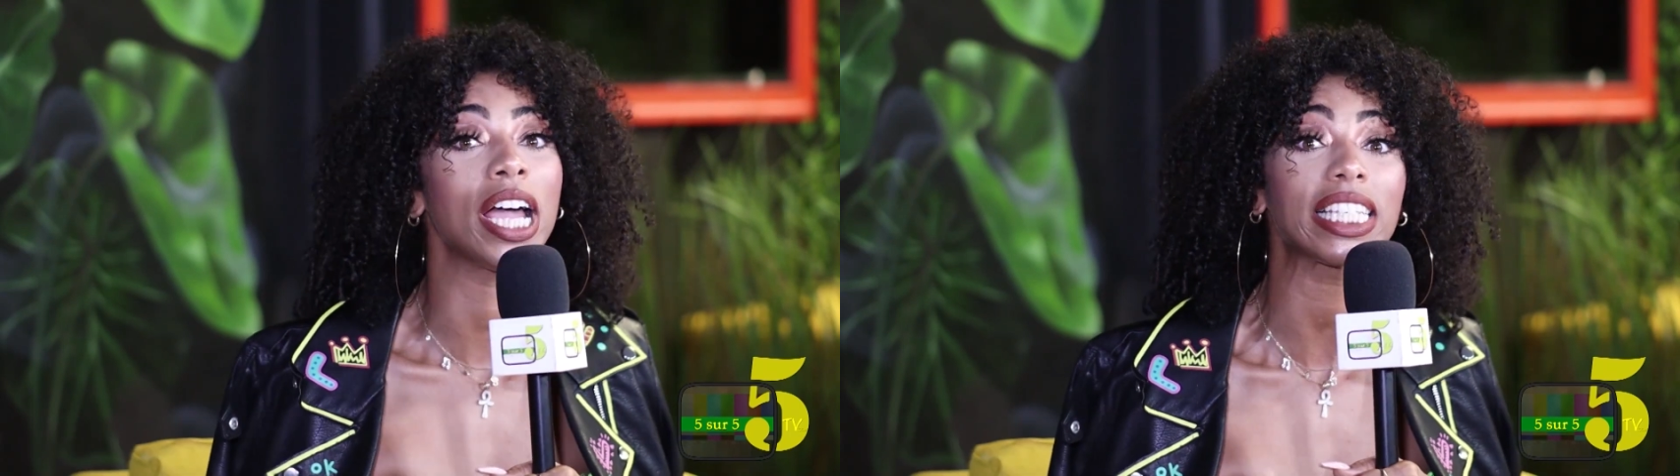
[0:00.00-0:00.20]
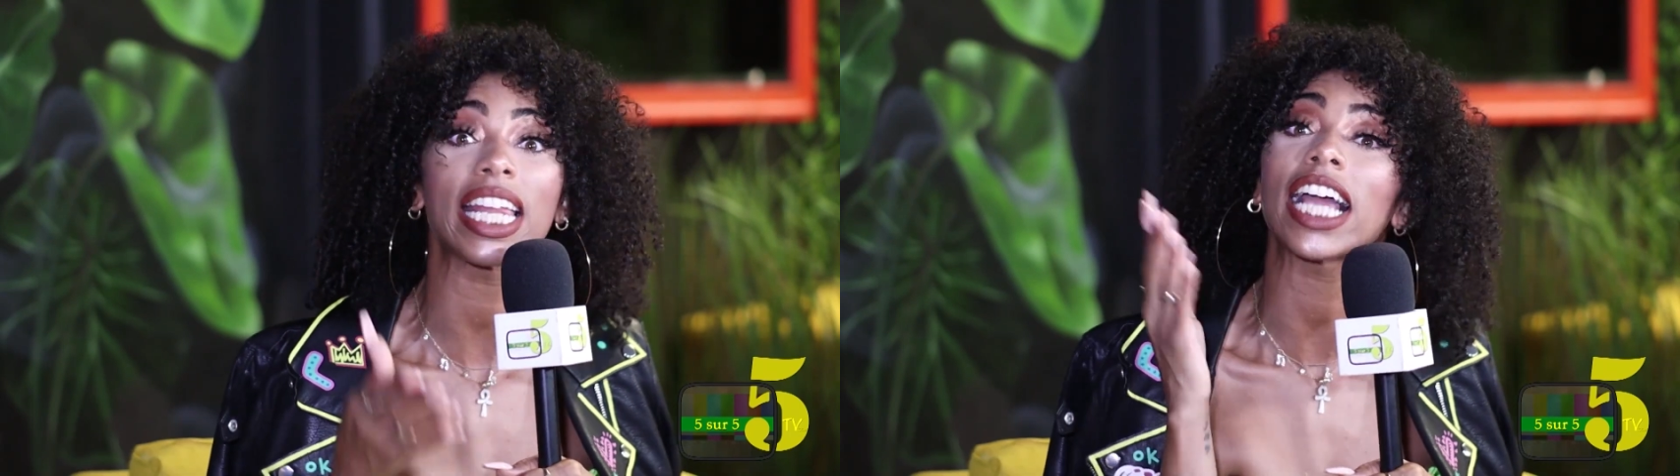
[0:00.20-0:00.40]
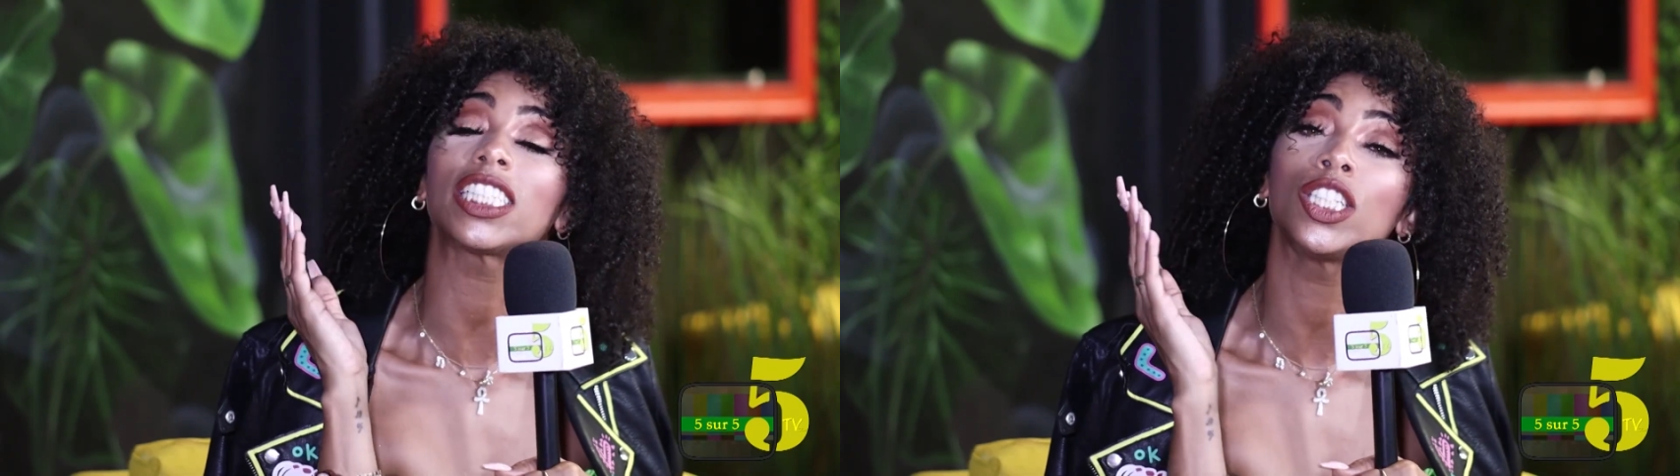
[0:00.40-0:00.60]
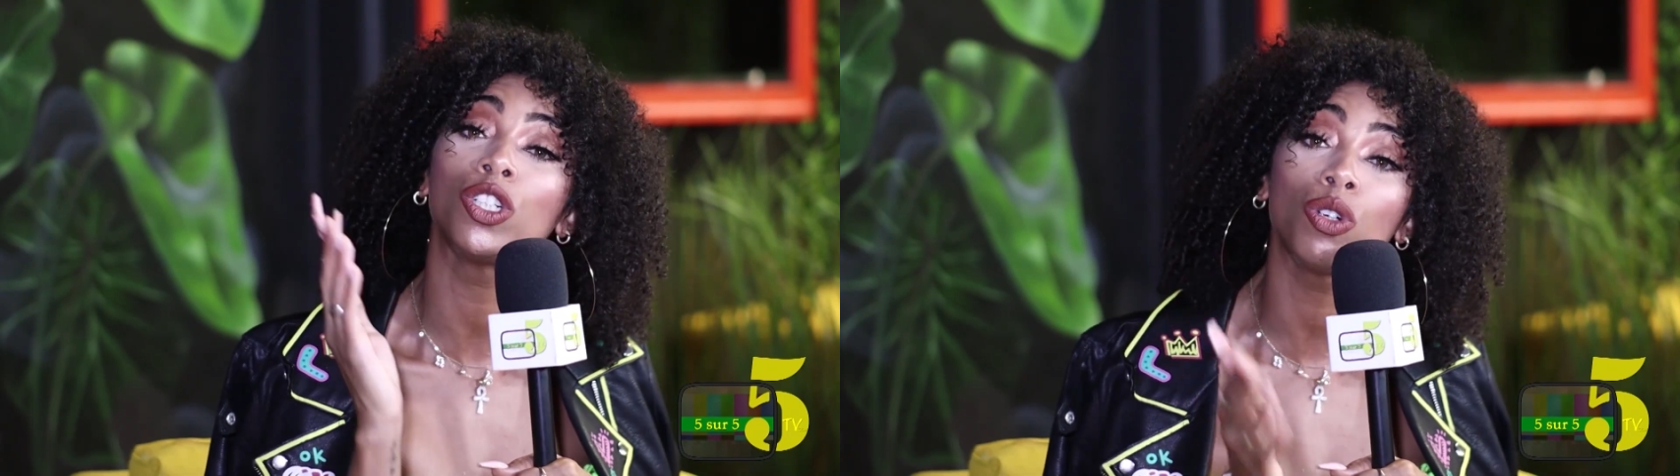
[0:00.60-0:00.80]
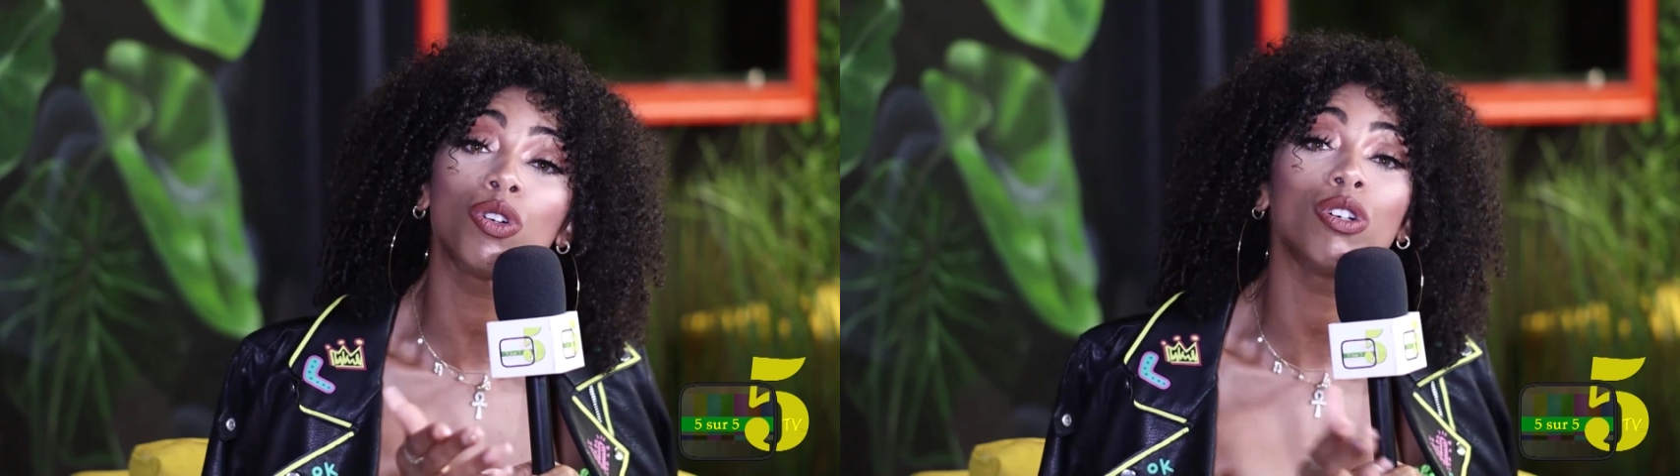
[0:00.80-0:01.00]
You guys can actually
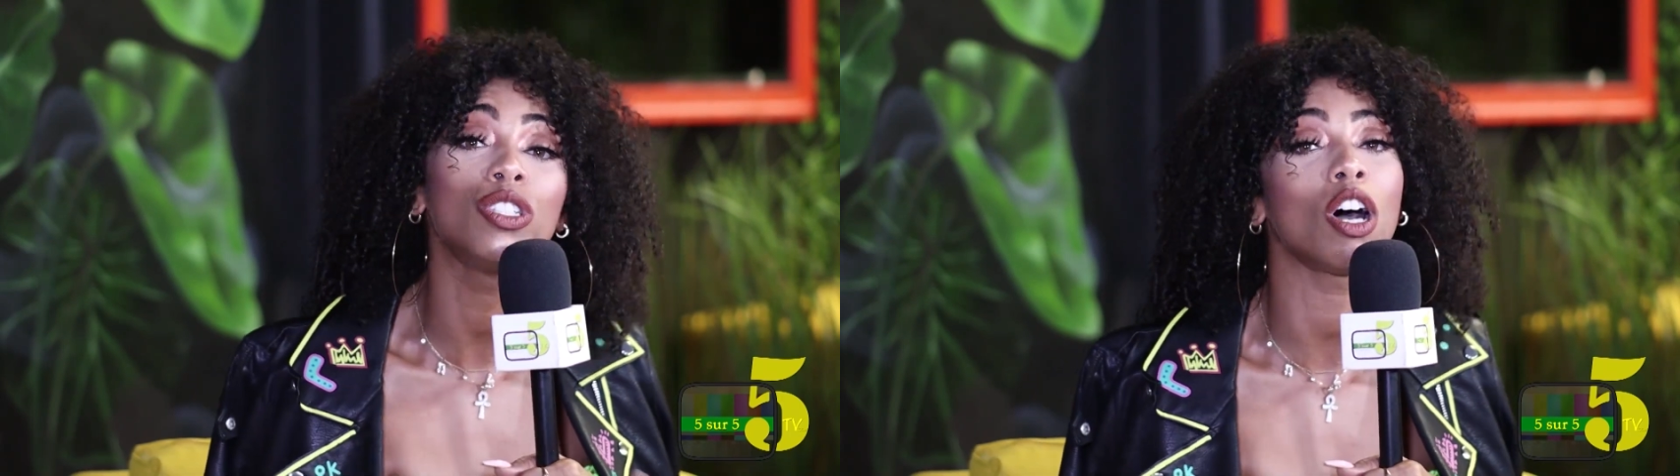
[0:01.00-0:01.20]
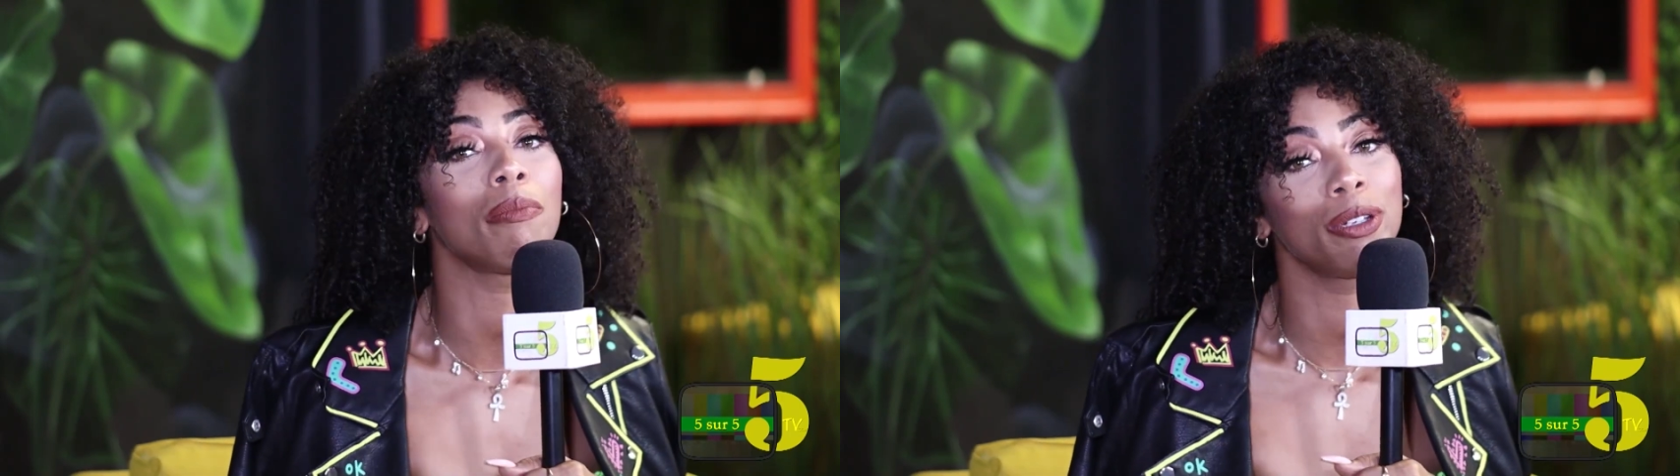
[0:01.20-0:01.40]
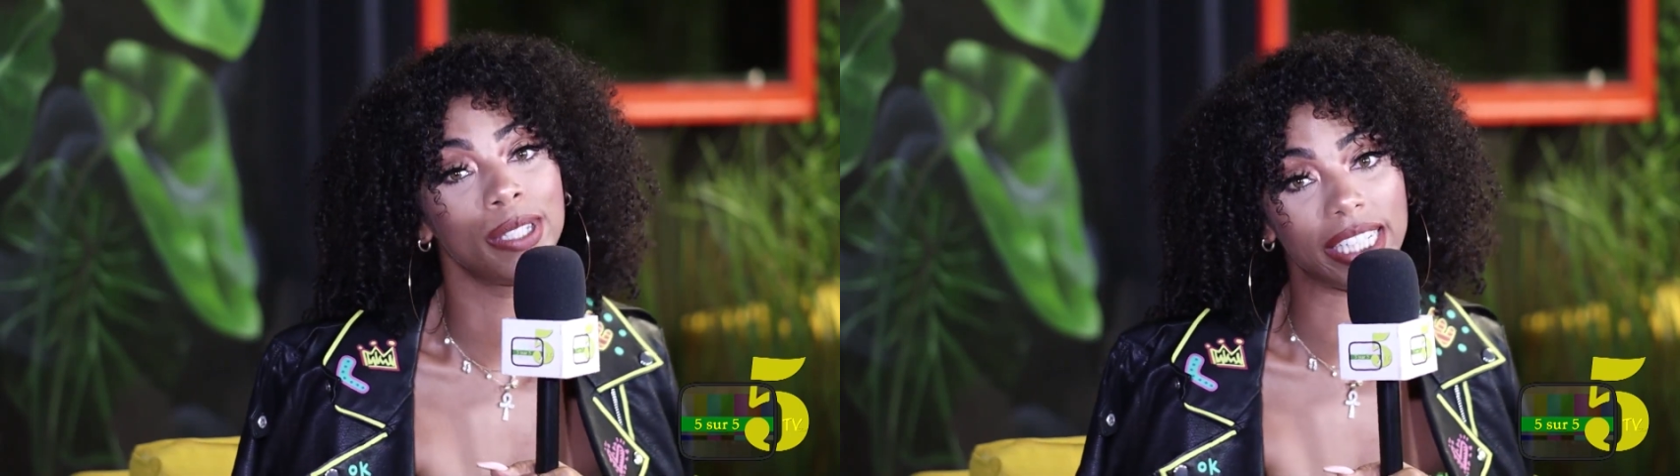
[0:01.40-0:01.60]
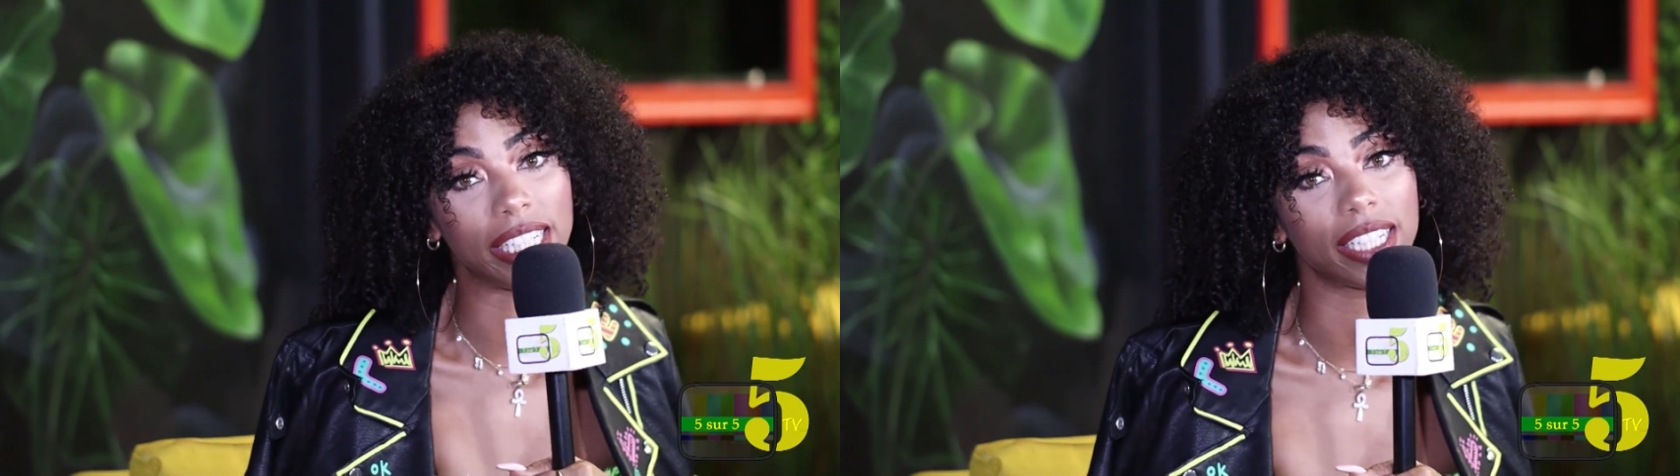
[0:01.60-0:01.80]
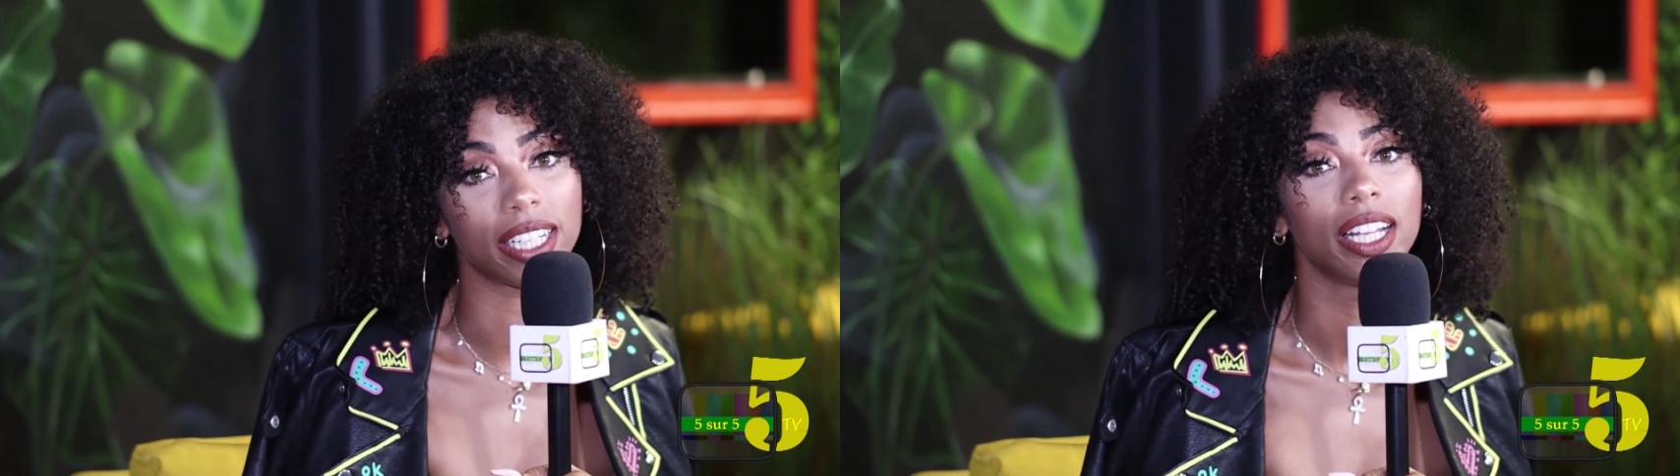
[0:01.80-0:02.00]
Google Dawn
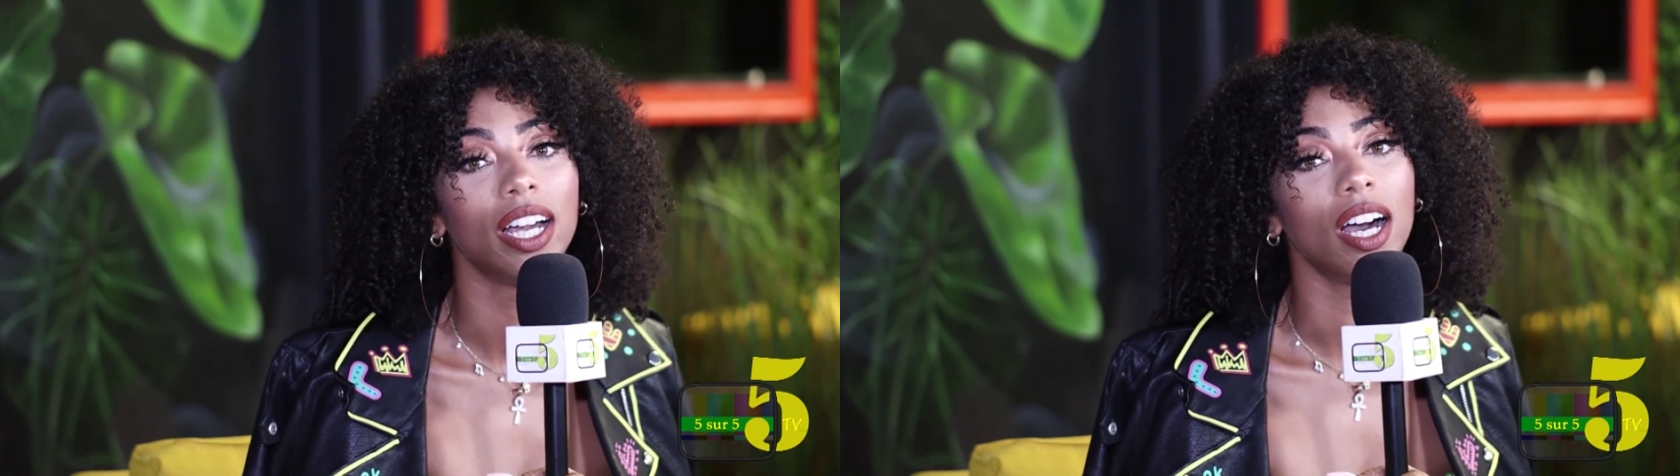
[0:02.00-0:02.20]
Musique.